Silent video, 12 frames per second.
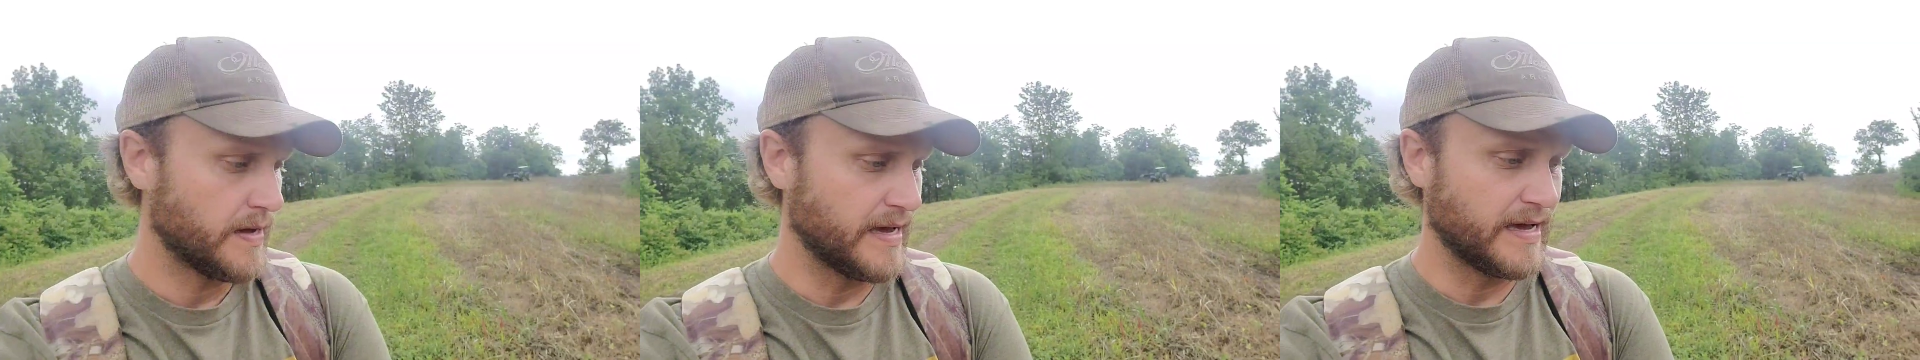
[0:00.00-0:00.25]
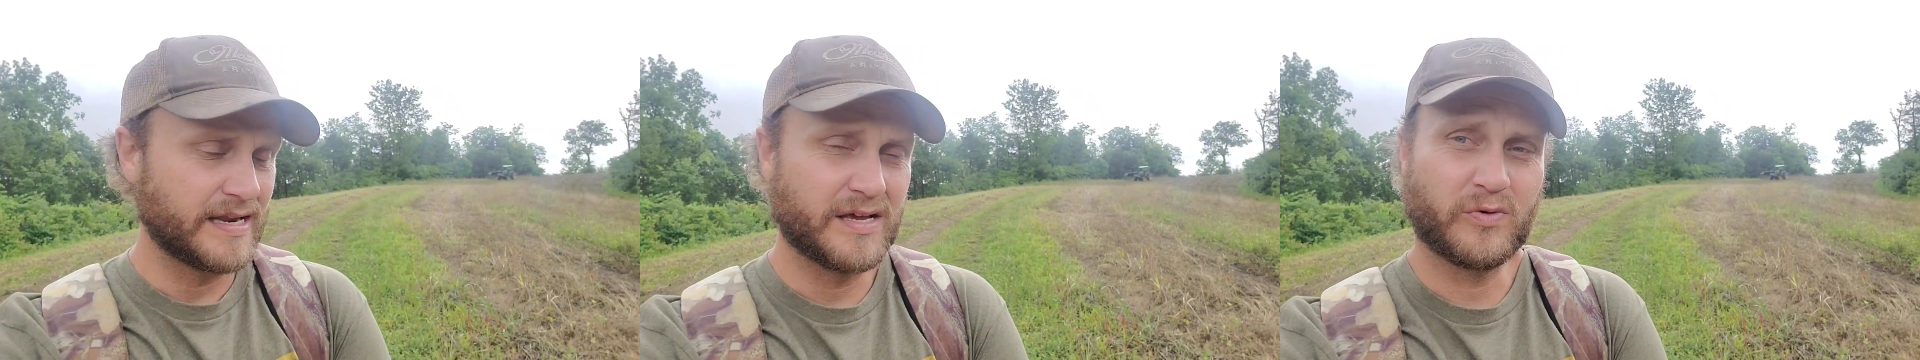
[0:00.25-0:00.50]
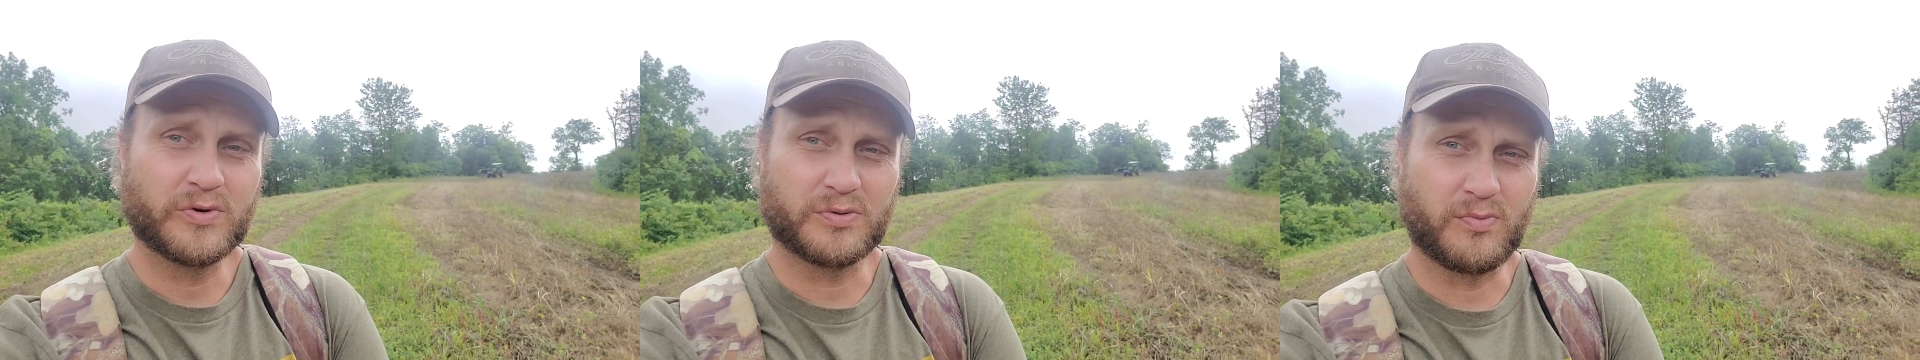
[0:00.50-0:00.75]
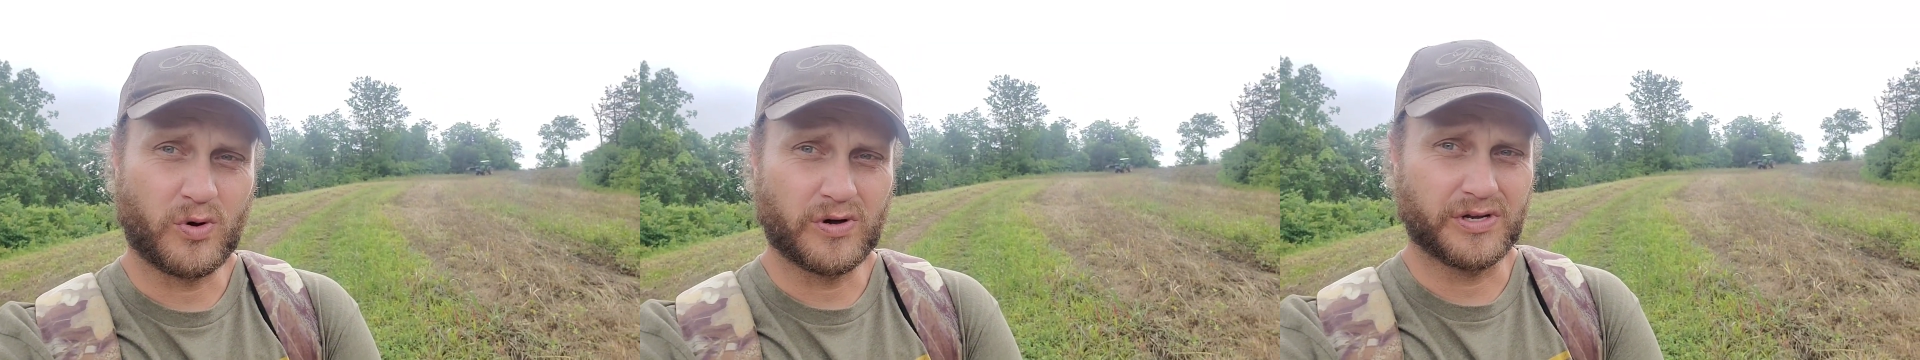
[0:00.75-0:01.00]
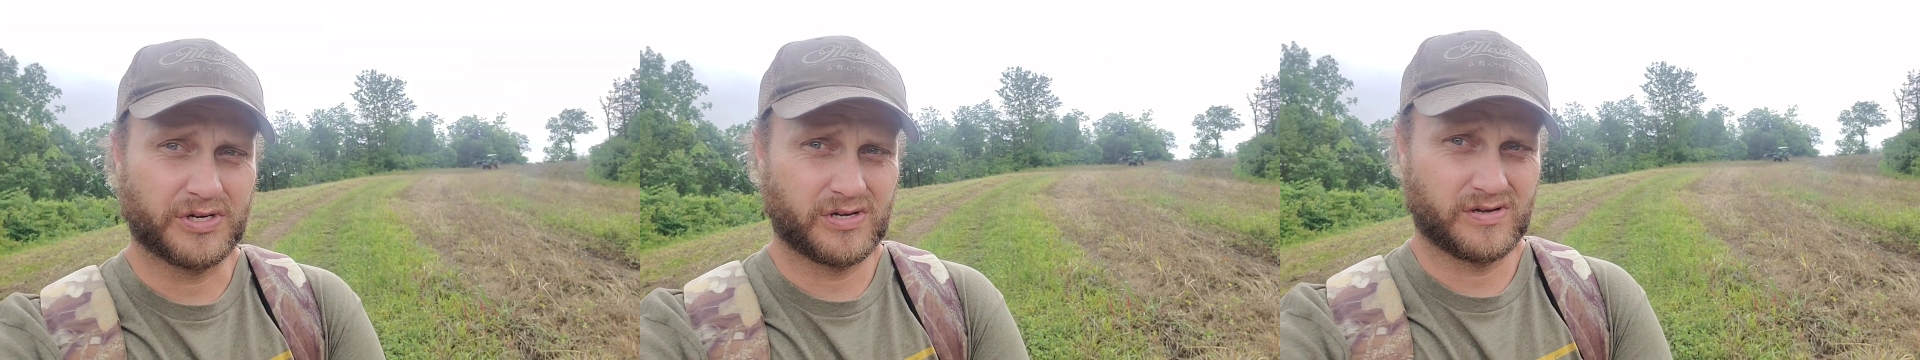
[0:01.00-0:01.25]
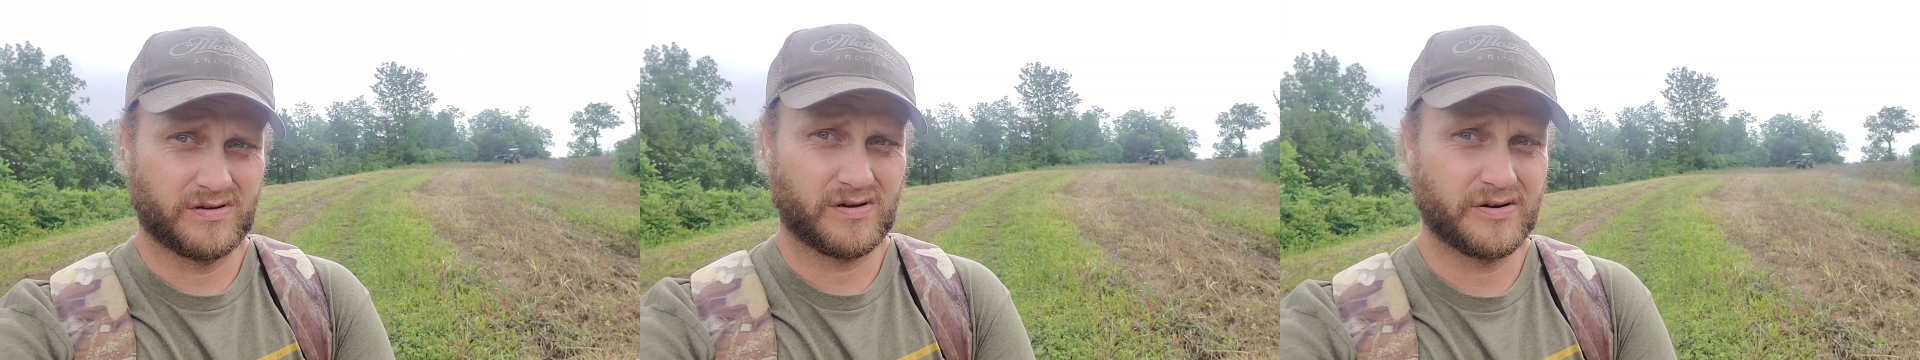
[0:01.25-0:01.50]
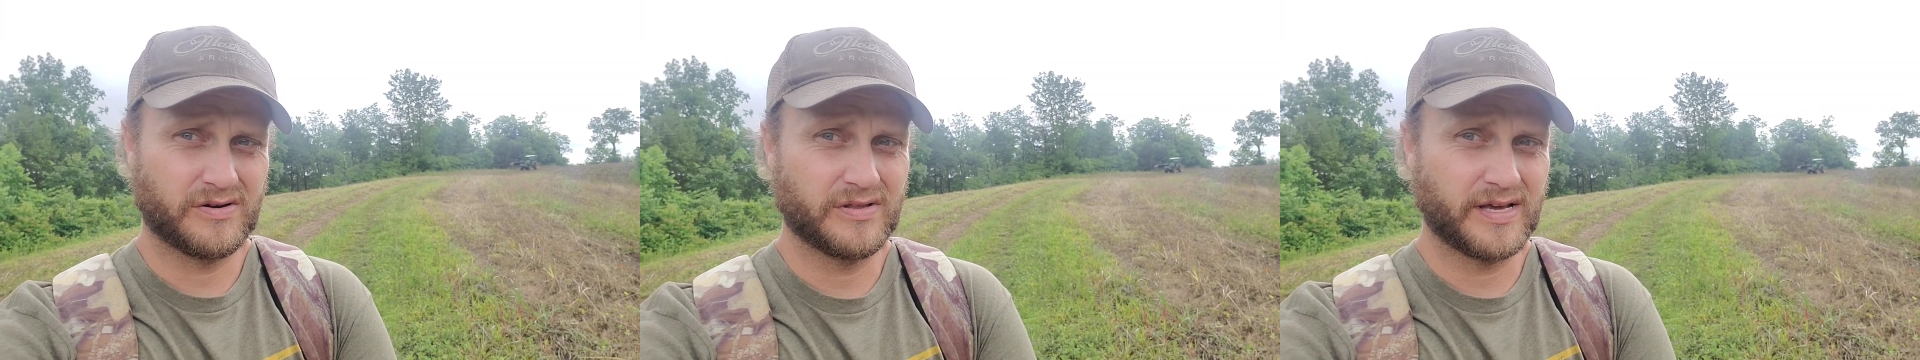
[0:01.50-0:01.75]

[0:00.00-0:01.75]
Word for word: and it was moist under